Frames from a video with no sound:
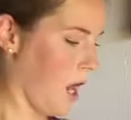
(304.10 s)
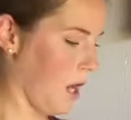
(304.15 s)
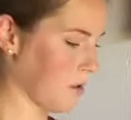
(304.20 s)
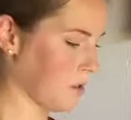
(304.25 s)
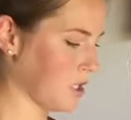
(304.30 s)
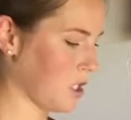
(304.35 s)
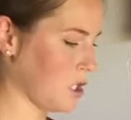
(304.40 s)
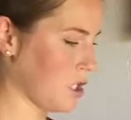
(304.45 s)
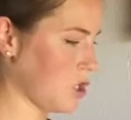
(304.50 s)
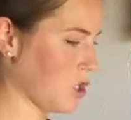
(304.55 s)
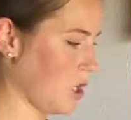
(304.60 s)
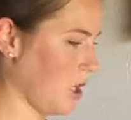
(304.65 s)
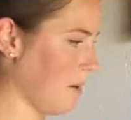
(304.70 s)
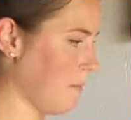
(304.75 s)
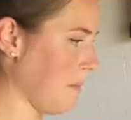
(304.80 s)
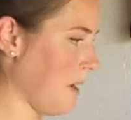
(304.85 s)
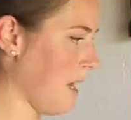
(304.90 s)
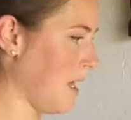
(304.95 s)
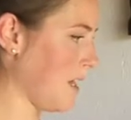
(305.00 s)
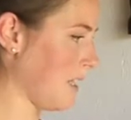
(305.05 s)
I was gonna
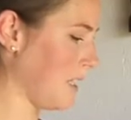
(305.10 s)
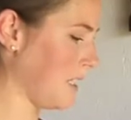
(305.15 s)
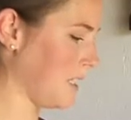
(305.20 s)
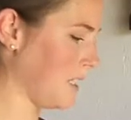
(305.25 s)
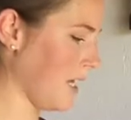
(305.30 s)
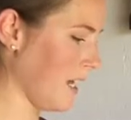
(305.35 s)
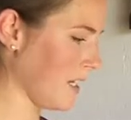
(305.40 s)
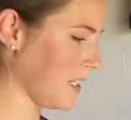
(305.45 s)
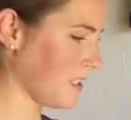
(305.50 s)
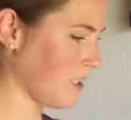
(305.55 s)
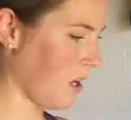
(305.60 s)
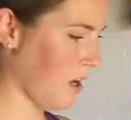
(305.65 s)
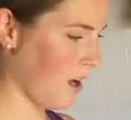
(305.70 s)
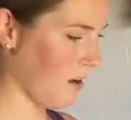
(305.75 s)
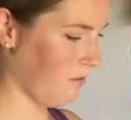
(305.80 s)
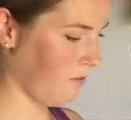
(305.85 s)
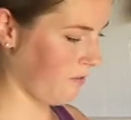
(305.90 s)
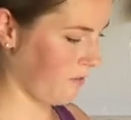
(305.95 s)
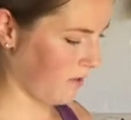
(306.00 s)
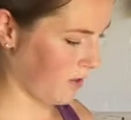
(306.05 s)
trim these legs
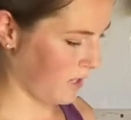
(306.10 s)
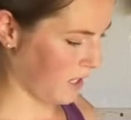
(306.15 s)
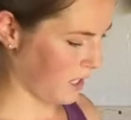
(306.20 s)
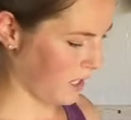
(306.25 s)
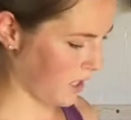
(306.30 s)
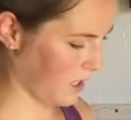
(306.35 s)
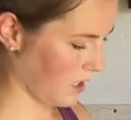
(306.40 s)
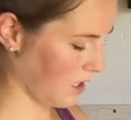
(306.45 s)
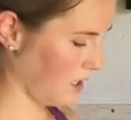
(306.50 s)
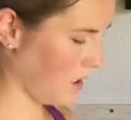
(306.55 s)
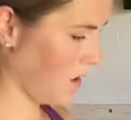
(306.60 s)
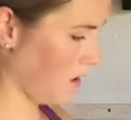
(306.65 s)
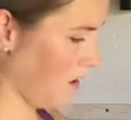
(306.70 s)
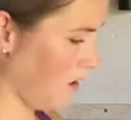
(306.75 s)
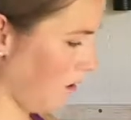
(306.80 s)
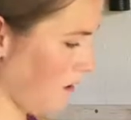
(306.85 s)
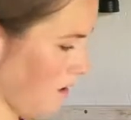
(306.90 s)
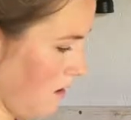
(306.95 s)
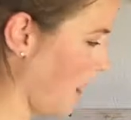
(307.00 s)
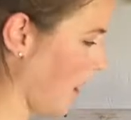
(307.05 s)
off and
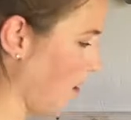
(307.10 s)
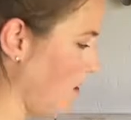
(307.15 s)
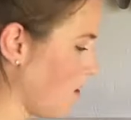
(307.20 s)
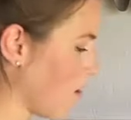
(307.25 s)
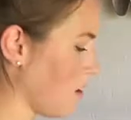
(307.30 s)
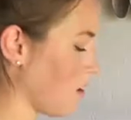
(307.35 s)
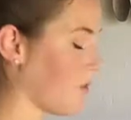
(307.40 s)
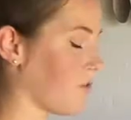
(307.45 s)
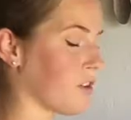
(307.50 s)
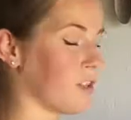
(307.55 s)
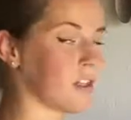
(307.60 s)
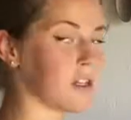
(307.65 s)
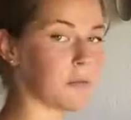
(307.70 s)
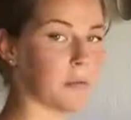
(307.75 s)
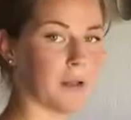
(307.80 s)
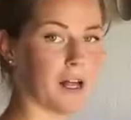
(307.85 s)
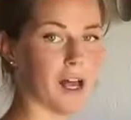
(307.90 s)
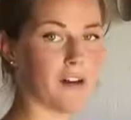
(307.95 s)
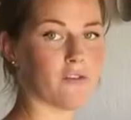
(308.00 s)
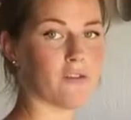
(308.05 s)
kind of use this for a
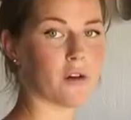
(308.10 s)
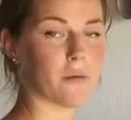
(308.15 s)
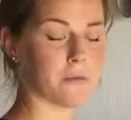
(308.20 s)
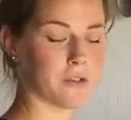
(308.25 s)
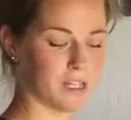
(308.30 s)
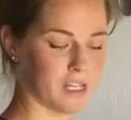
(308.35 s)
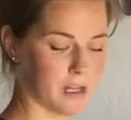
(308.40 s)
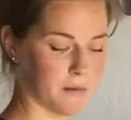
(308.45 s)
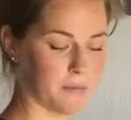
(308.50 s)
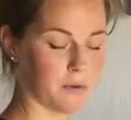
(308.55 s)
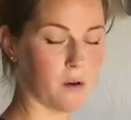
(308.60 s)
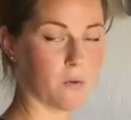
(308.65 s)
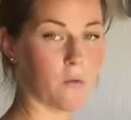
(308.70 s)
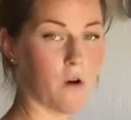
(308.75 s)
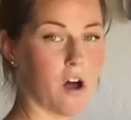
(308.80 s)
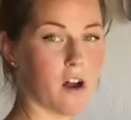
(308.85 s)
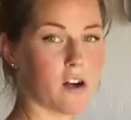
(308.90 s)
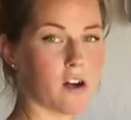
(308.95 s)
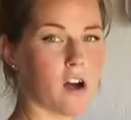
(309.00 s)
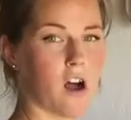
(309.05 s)
little platform to keep their
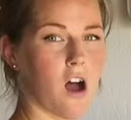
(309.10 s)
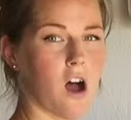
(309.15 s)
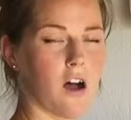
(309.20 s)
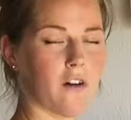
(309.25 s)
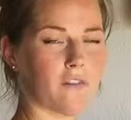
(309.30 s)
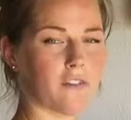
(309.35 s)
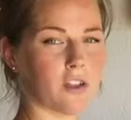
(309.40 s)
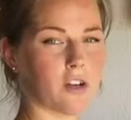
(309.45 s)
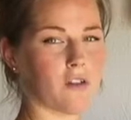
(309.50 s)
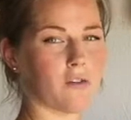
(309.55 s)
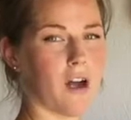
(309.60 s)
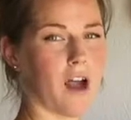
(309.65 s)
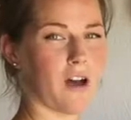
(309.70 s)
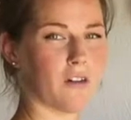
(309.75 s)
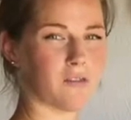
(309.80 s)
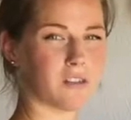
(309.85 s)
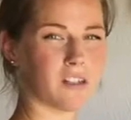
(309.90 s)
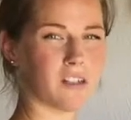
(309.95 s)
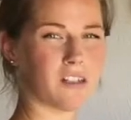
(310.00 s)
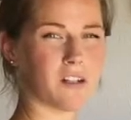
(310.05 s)
water off the
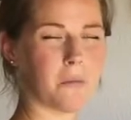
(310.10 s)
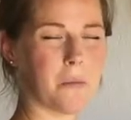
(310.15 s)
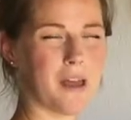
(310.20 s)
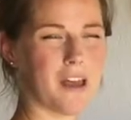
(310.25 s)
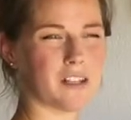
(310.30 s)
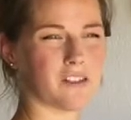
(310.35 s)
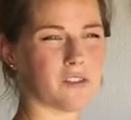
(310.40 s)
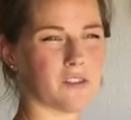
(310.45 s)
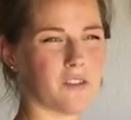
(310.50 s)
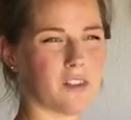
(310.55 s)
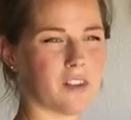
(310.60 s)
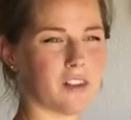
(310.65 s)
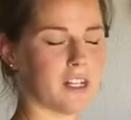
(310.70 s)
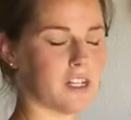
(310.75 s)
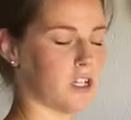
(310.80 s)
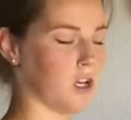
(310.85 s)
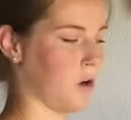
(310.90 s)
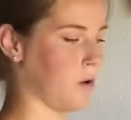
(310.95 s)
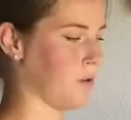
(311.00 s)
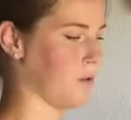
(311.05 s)
ground a little bit so that
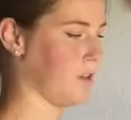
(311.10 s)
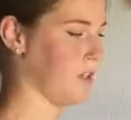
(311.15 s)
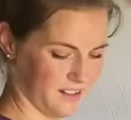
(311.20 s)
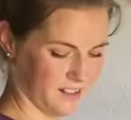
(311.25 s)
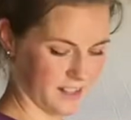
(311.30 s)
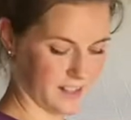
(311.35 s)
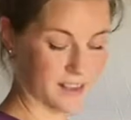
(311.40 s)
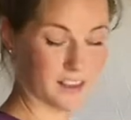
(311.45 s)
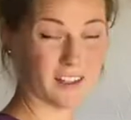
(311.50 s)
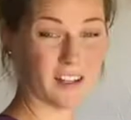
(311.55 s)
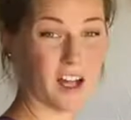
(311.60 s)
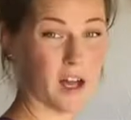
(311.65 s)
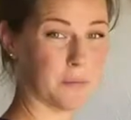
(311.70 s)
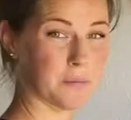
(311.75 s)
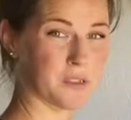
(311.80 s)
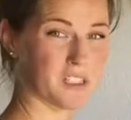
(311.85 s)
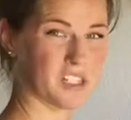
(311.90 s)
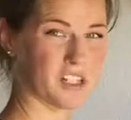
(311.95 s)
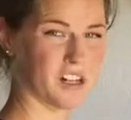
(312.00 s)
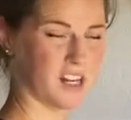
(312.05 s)
they don't get like the cups